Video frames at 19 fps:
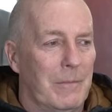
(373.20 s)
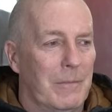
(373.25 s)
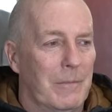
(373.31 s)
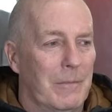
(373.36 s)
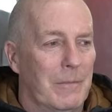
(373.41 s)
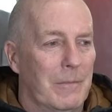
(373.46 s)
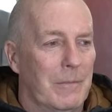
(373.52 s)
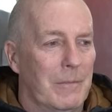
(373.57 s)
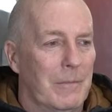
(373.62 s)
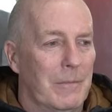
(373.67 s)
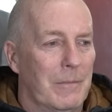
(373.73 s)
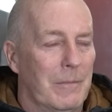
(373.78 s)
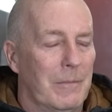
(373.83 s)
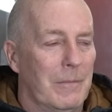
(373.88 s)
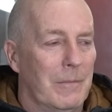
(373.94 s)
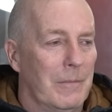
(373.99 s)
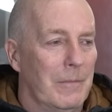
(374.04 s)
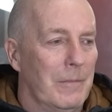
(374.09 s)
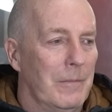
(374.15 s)

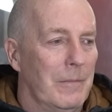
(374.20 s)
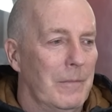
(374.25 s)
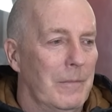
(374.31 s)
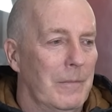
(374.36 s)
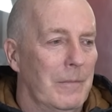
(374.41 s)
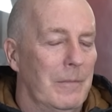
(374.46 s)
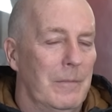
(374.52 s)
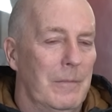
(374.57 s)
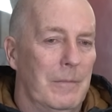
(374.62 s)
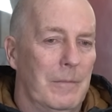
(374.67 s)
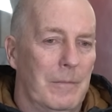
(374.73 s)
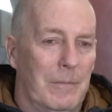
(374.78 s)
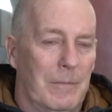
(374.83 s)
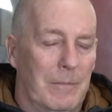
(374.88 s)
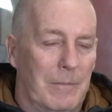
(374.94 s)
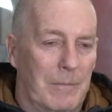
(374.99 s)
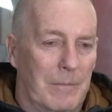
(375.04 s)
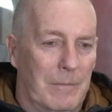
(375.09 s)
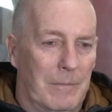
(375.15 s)

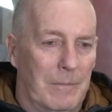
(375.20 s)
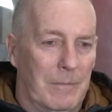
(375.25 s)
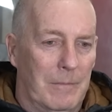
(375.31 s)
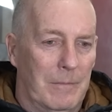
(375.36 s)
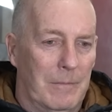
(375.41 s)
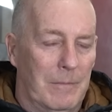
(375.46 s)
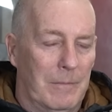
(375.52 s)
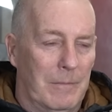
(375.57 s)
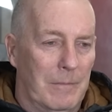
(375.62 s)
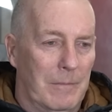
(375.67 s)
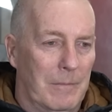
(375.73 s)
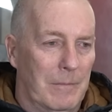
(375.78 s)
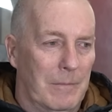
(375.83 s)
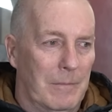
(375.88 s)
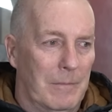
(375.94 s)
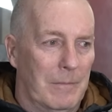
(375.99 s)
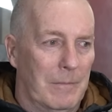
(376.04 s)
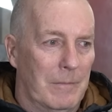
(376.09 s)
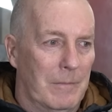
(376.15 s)

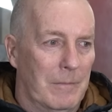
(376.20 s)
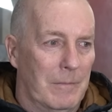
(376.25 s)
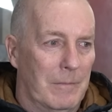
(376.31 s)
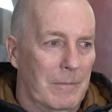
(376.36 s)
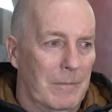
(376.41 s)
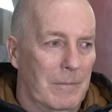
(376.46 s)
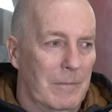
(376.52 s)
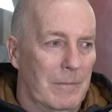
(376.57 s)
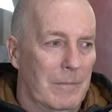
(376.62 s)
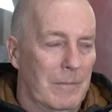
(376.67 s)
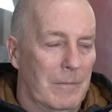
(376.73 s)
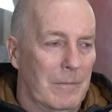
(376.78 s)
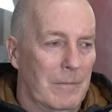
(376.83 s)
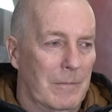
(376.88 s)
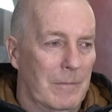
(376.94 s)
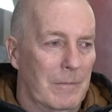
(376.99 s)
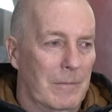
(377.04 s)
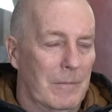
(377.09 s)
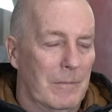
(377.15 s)

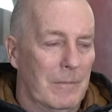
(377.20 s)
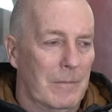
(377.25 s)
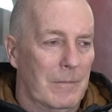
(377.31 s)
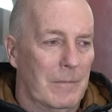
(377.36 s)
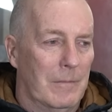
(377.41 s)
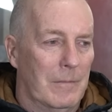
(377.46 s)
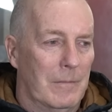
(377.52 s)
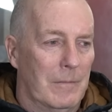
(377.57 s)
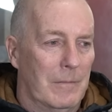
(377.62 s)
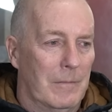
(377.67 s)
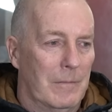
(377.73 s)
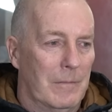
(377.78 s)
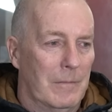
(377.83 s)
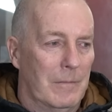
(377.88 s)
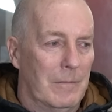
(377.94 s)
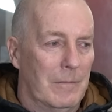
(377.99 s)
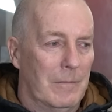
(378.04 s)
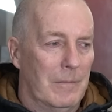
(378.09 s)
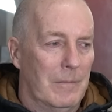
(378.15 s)

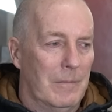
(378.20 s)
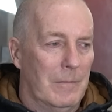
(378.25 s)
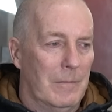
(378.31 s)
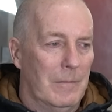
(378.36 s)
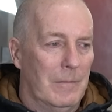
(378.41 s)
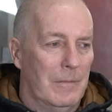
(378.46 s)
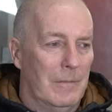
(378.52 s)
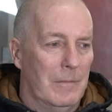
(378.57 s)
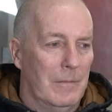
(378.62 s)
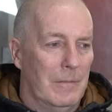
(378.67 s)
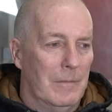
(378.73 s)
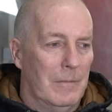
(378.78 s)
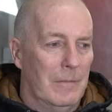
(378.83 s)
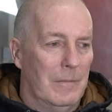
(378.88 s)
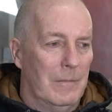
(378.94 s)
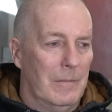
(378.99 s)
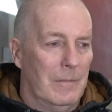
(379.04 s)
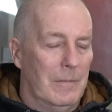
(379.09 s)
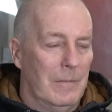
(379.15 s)

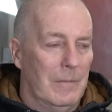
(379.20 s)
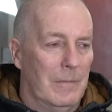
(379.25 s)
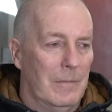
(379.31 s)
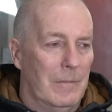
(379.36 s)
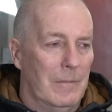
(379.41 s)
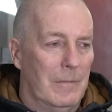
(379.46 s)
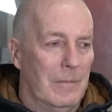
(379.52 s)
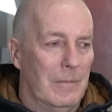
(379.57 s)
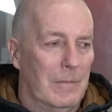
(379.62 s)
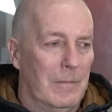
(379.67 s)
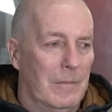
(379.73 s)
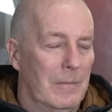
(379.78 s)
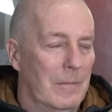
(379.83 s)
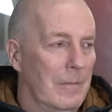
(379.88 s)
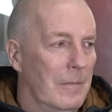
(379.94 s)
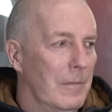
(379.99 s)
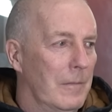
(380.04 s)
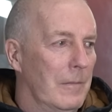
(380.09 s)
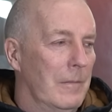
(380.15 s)

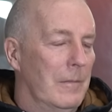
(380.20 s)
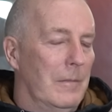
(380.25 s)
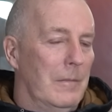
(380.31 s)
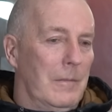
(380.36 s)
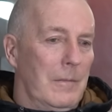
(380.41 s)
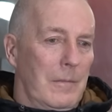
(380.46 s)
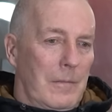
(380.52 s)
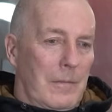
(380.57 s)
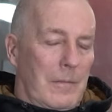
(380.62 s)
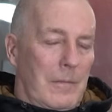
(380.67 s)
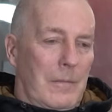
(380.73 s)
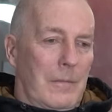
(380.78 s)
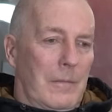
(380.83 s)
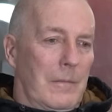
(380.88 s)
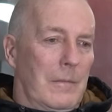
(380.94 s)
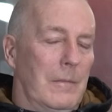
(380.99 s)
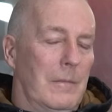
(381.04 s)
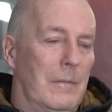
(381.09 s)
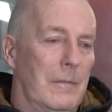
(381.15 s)
(silent)